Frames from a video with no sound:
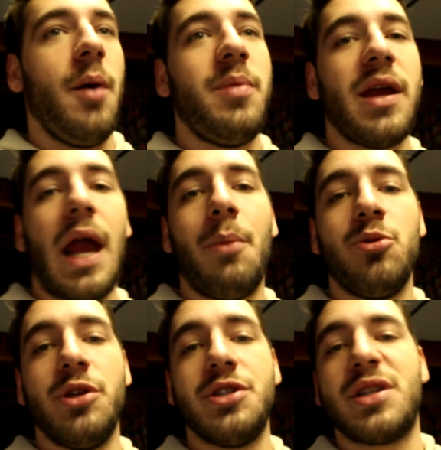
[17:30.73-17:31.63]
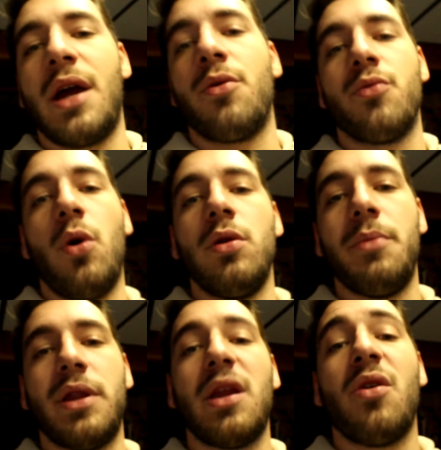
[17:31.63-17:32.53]
Being able to just kind of roll them
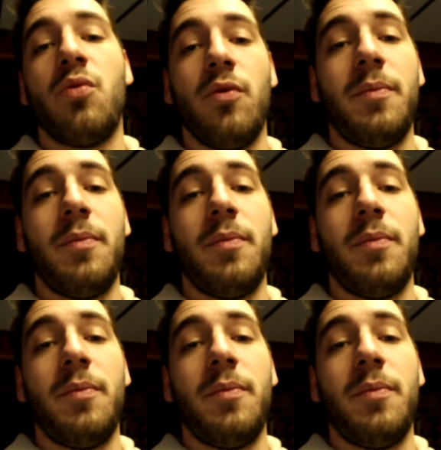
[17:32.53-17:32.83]
in there will